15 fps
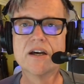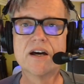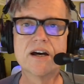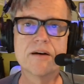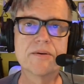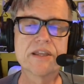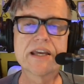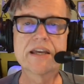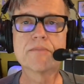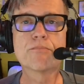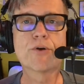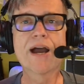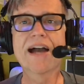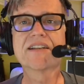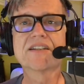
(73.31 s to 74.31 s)
But they can
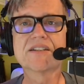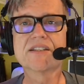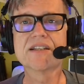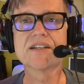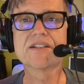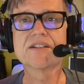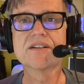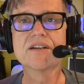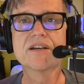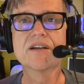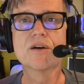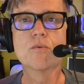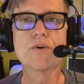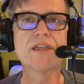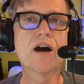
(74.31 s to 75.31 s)
practice this
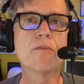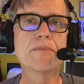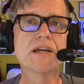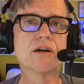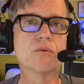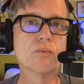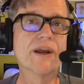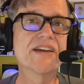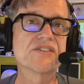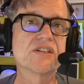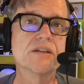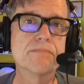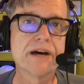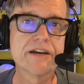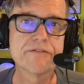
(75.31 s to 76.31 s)
without being
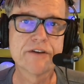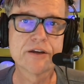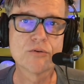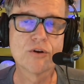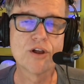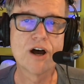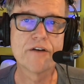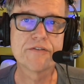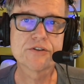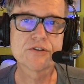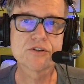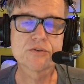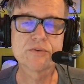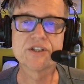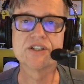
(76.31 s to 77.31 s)
arrested by federal
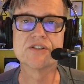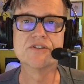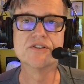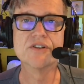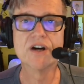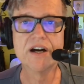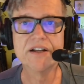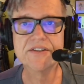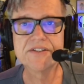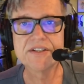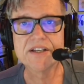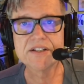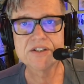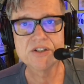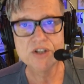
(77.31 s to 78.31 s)
officers, which is
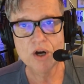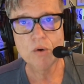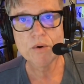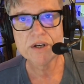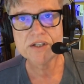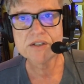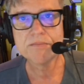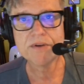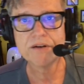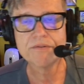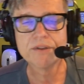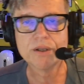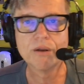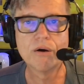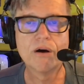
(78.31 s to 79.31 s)
nonsense. No one is above
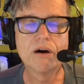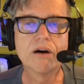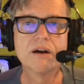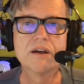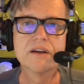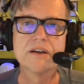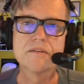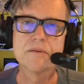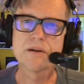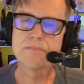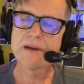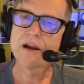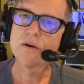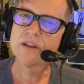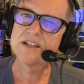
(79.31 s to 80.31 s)
the law. But
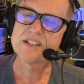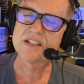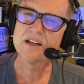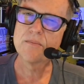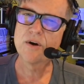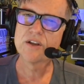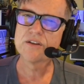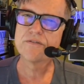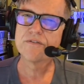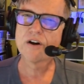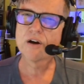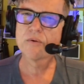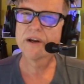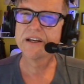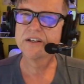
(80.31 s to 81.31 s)
apparently some on the
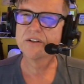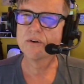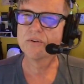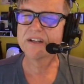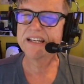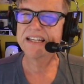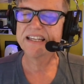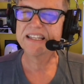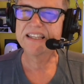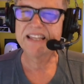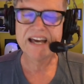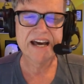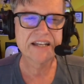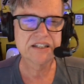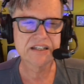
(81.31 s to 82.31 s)
far right don't get
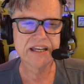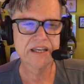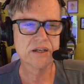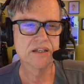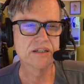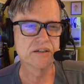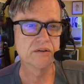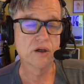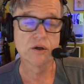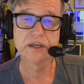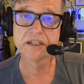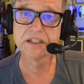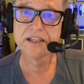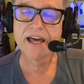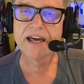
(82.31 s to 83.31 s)
that, and I'll
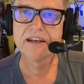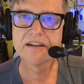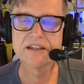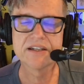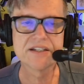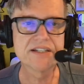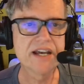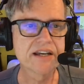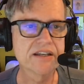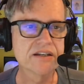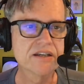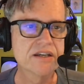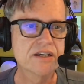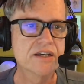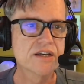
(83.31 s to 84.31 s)
get to that in a second.
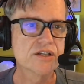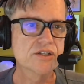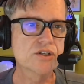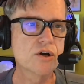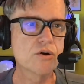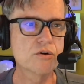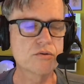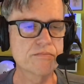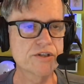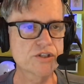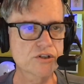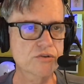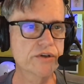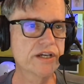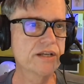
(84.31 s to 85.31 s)
So
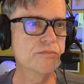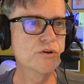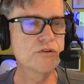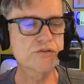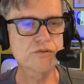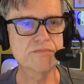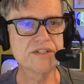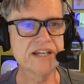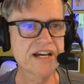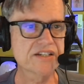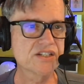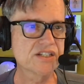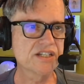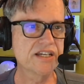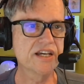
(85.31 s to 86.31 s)
Mr. Green moves from
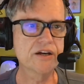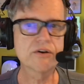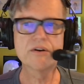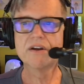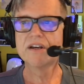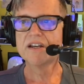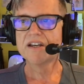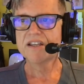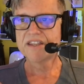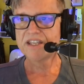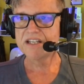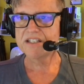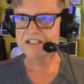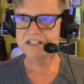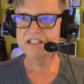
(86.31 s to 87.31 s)
Texas here,
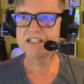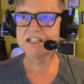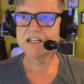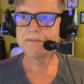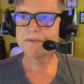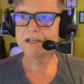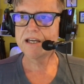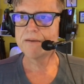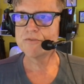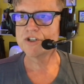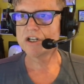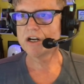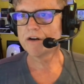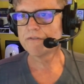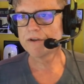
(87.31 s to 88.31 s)
thinks that he's going to become
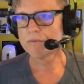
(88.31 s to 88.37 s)
sheriff.